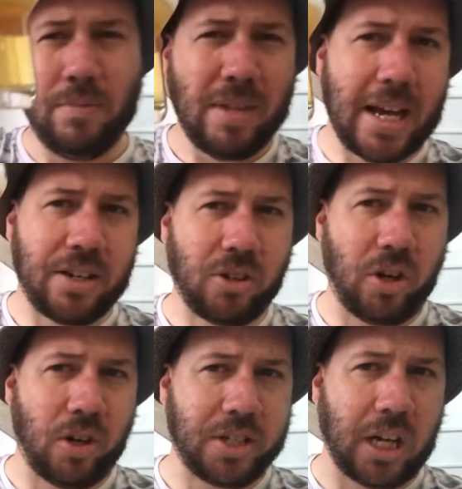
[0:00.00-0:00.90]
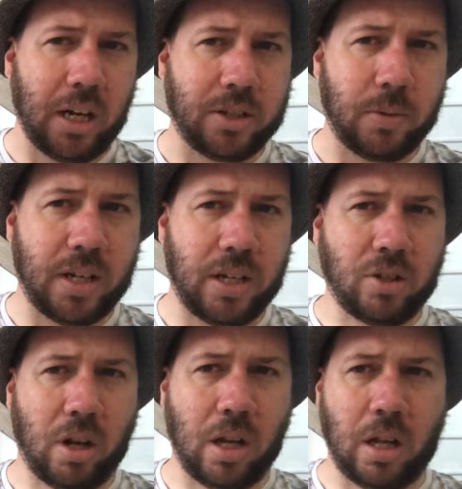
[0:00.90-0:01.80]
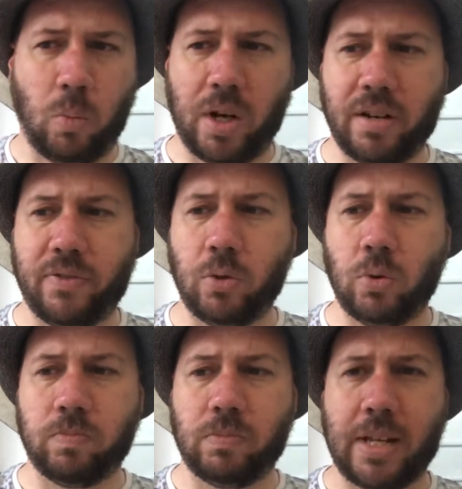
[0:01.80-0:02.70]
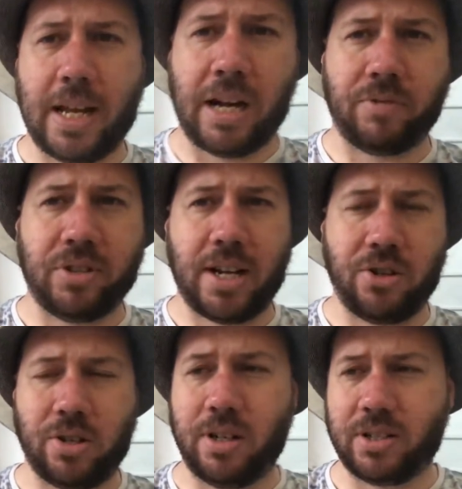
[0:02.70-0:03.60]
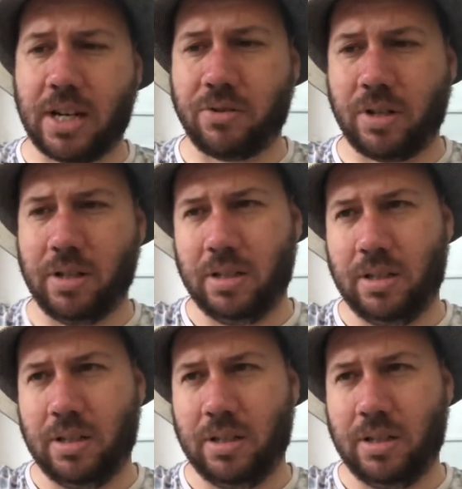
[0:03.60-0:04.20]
Yeah, it's got a nice colour to it. It's got a wonderful head retention, etc.